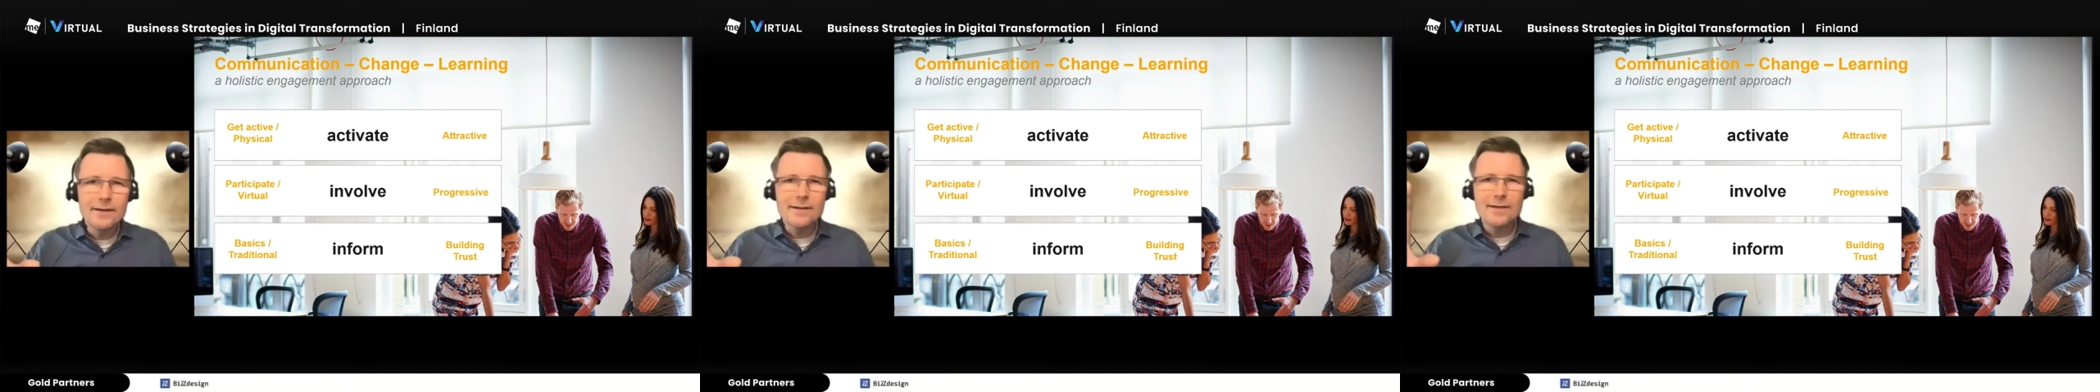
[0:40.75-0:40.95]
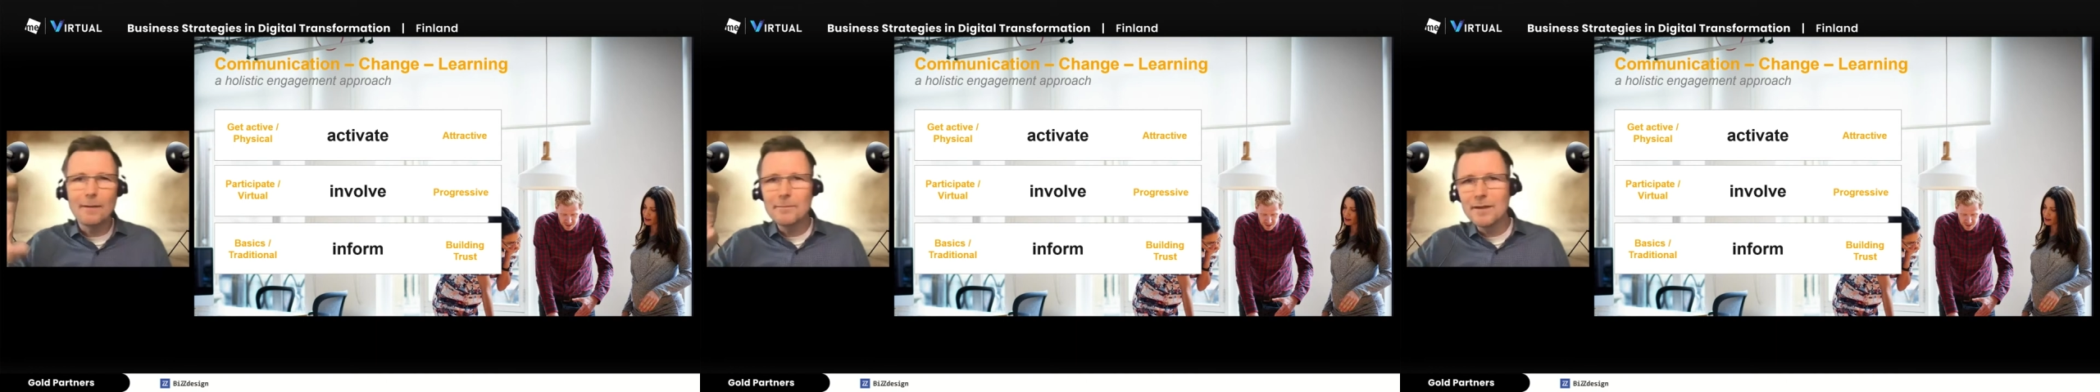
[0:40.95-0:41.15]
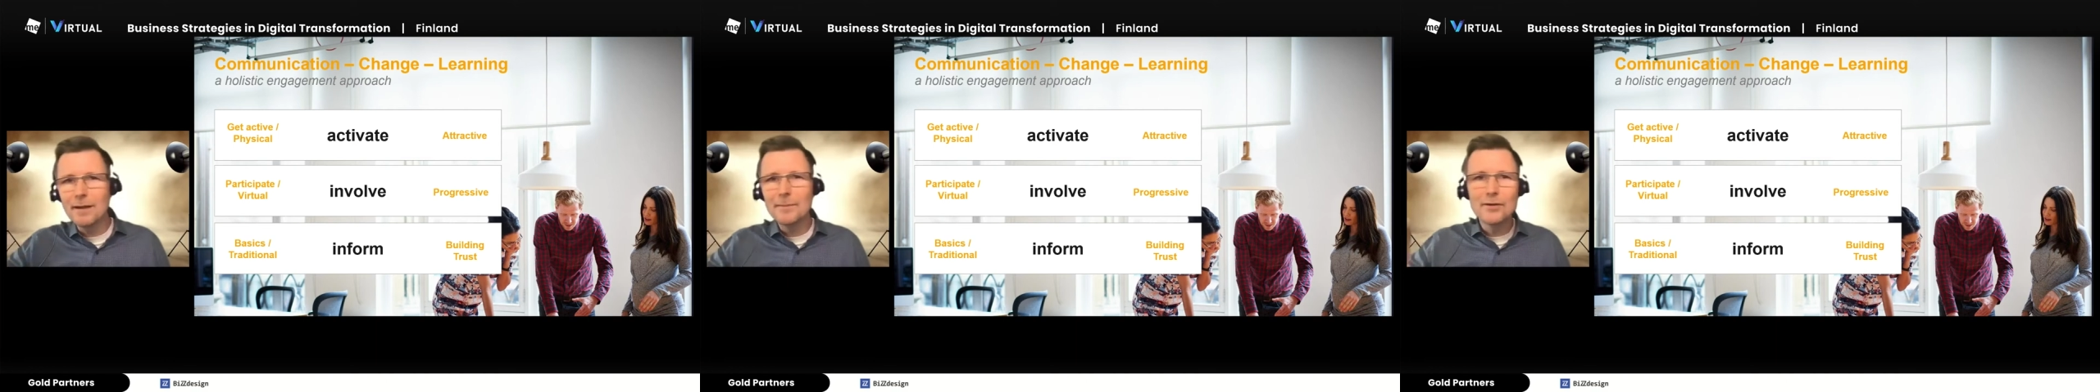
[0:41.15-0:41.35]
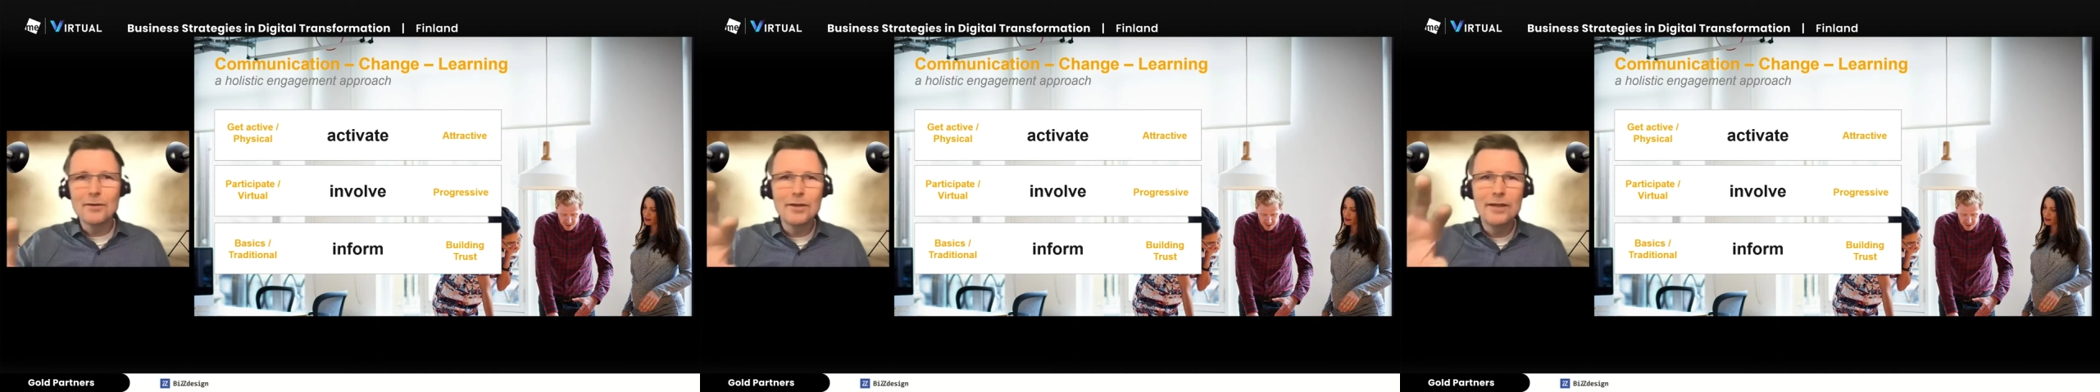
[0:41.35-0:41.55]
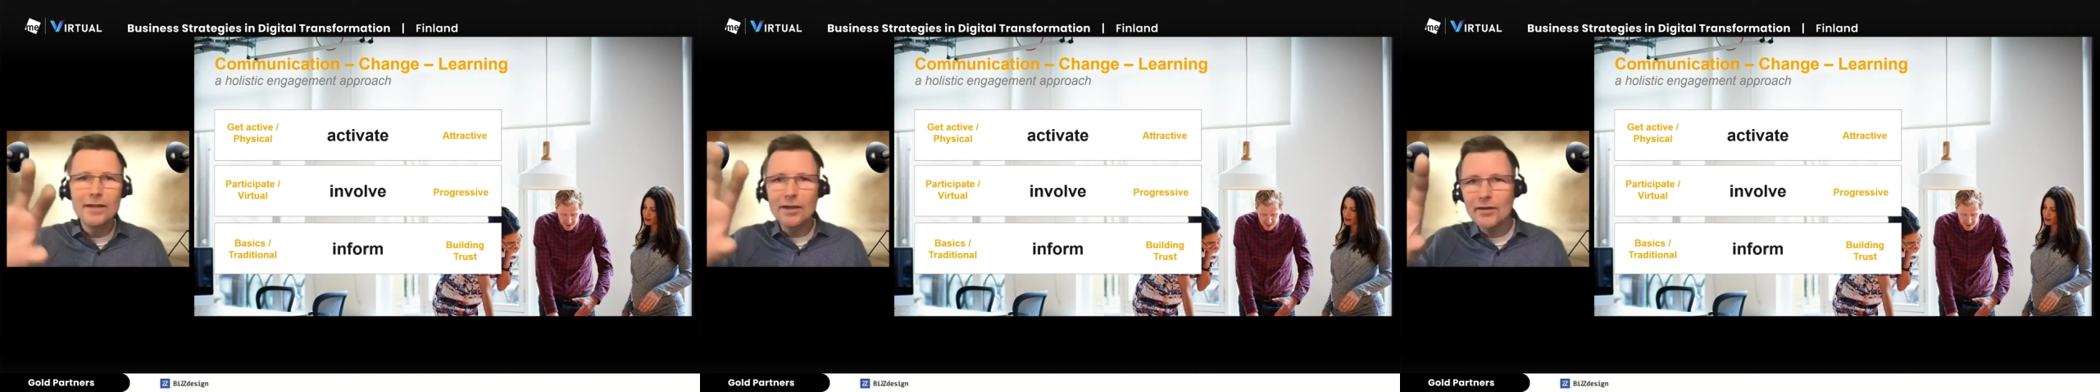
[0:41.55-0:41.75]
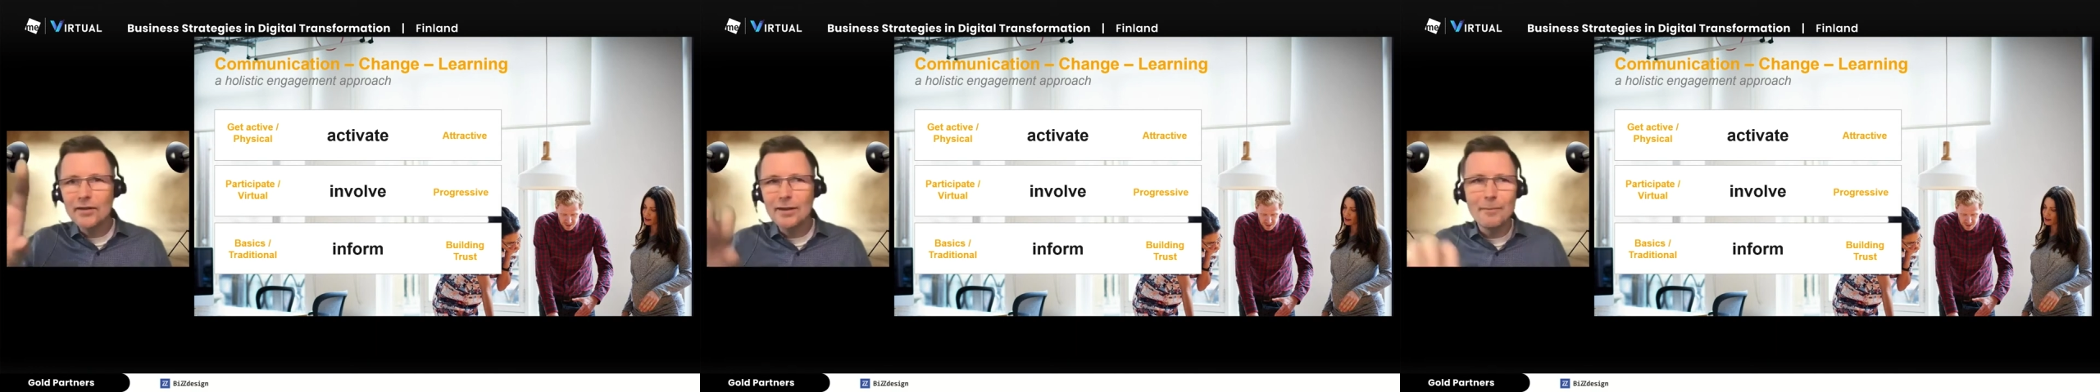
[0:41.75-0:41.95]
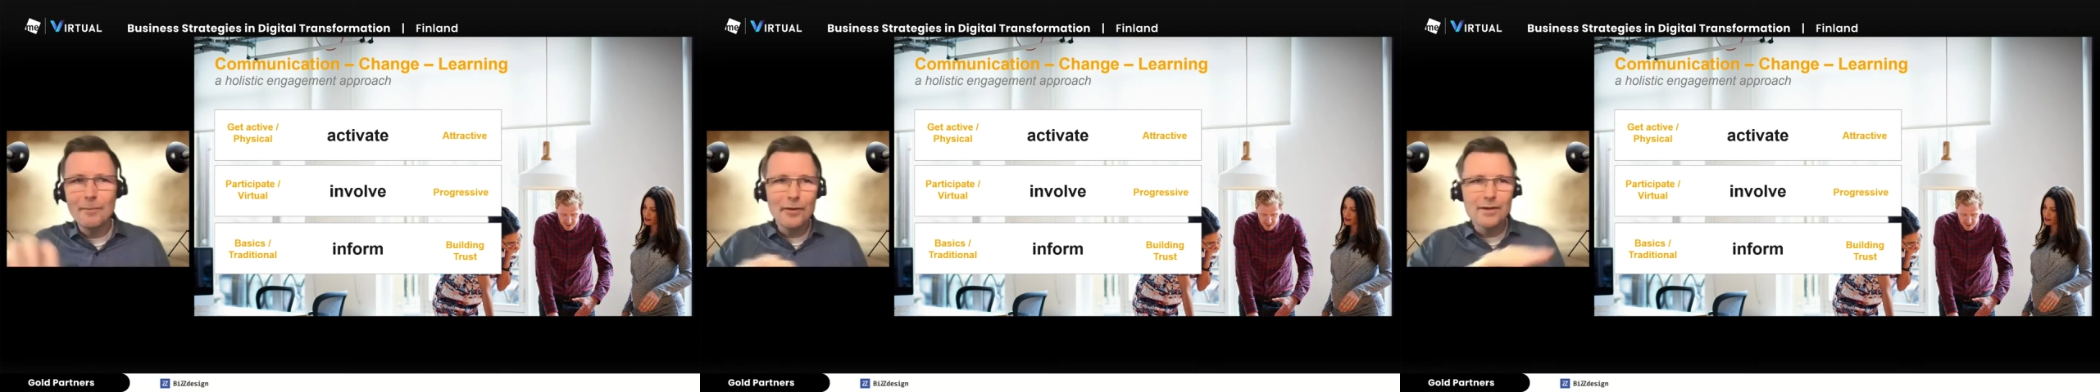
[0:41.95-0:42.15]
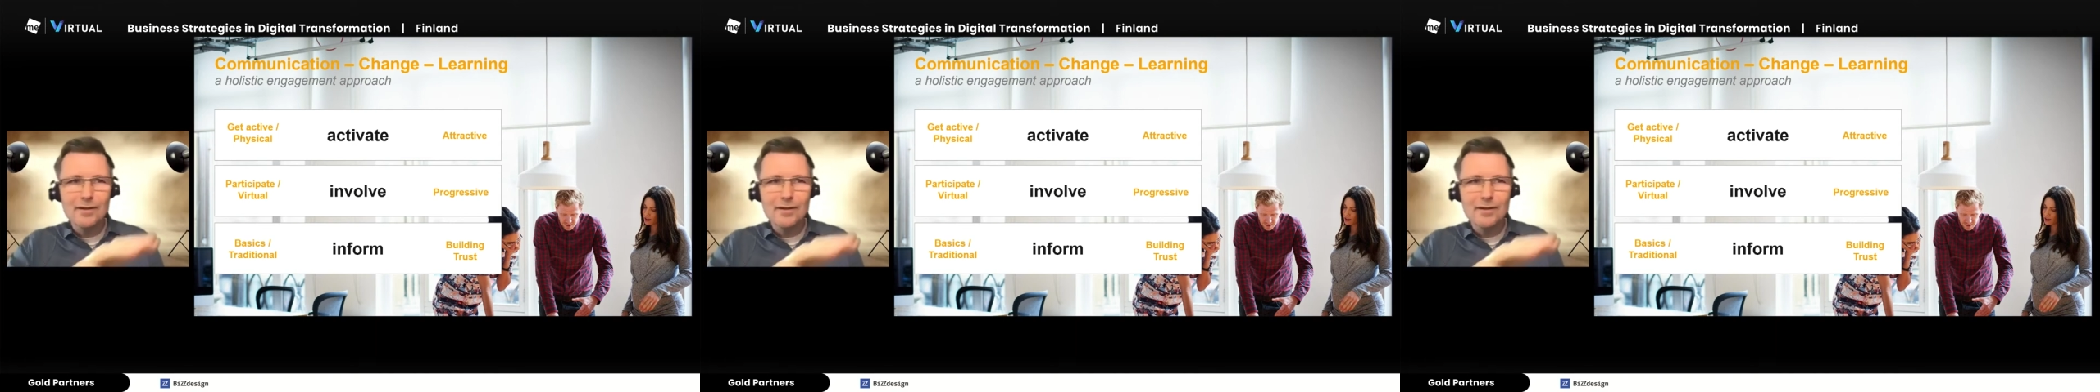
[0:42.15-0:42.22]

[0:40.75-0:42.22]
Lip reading: sometimes you hear something,